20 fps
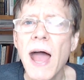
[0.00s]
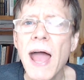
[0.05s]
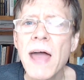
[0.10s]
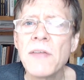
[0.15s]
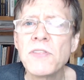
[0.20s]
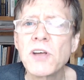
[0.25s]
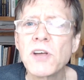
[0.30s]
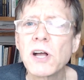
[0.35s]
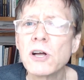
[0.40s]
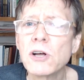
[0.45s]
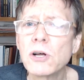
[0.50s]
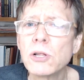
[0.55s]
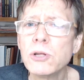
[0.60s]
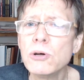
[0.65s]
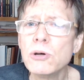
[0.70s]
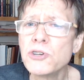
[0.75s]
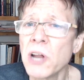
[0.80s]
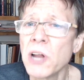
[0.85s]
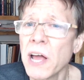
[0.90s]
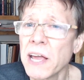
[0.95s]
and the
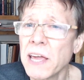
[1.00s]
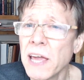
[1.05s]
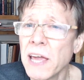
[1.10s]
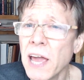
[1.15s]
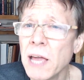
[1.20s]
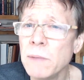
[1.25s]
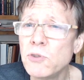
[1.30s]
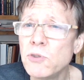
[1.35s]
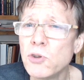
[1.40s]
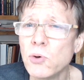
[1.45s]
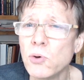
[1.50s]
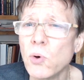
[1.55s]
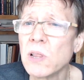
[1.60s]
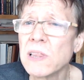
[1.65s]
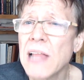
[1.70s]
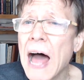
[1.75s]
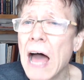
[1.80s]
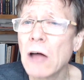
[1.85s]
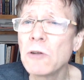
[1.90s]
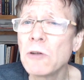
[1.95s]
conclusion I came to
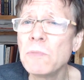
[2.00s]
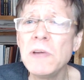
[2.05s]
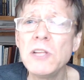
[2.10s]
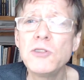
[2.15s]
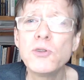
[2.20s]
allowed me